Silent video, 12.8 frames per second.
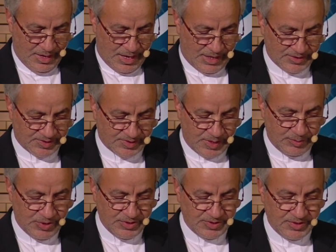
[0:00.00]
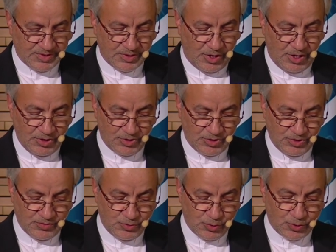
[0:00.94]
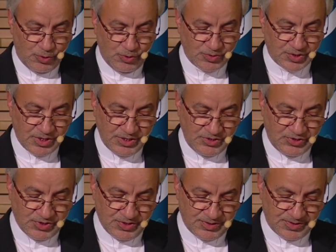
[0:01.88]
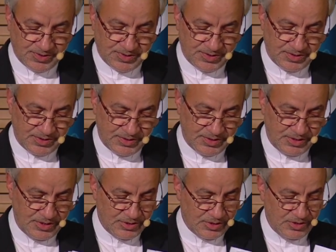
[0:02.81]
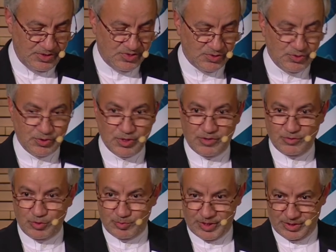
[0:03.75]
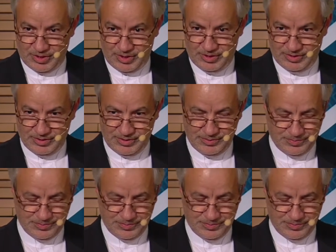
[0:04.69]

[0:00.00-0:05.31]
And Sabbath is the icon for all religions in the history of humankind.